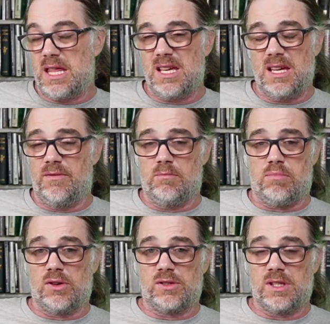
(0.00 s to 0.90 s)
I think even
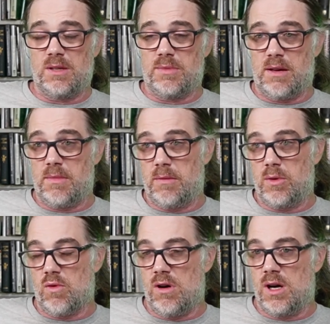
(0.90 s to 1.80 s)
personally, but I may
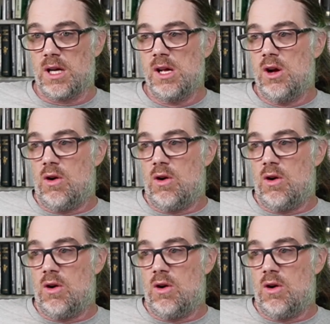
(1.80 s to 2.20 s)
be wrong,